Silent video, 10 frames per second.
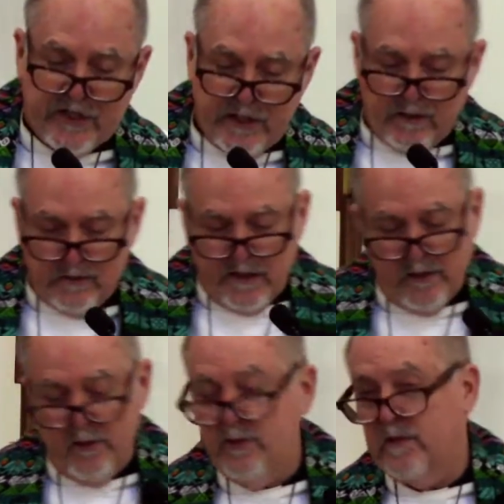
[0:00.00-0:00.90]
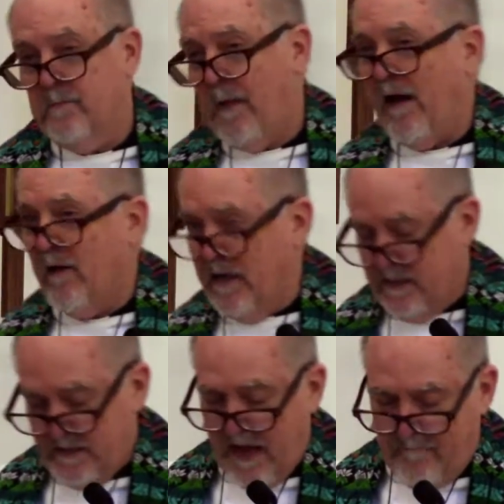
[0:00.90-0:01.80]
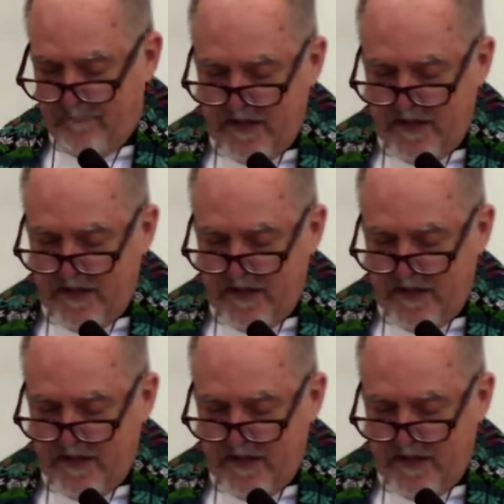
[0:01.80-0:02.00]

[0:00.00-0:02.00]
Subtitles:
children whose parents have